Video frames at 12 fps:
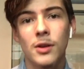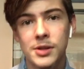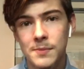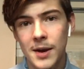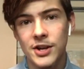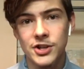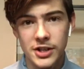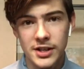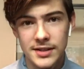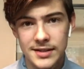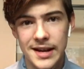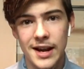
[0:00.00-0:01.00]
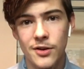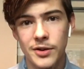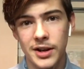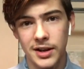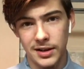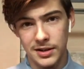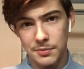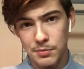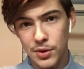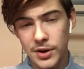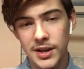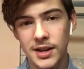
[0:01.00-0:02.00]
smashing it down, and
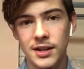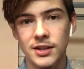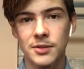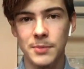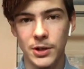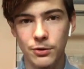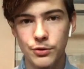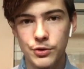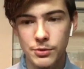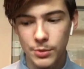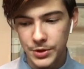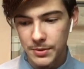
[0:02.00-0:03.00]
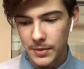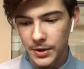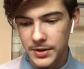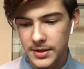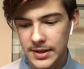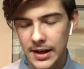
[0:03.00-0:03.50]
putting it into my crucible to melt it